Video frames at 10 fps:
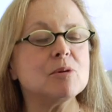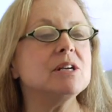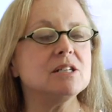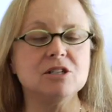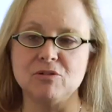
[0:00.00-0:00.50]
I'm going
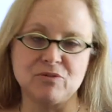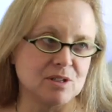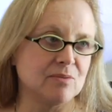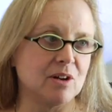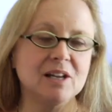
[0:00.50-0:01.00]
to do,
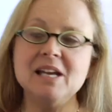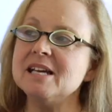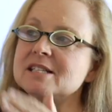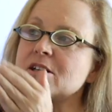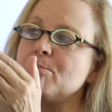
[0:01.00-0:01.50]
first of all,
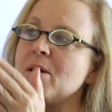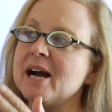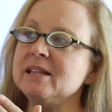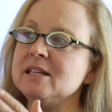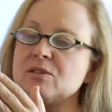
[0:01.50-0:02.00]
is
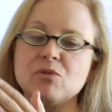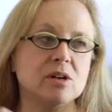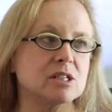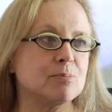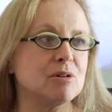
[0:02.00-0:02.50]
combine these four
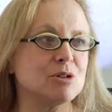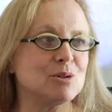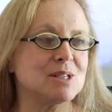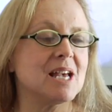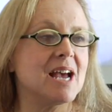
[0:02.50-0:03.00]

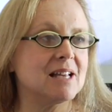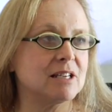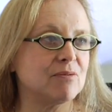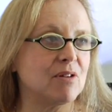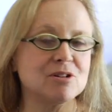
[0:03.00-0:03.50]
exposures and
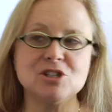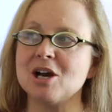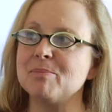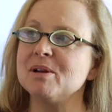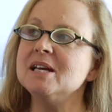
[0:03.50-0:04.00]
let
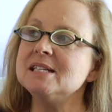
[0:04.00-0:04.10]
Photoshop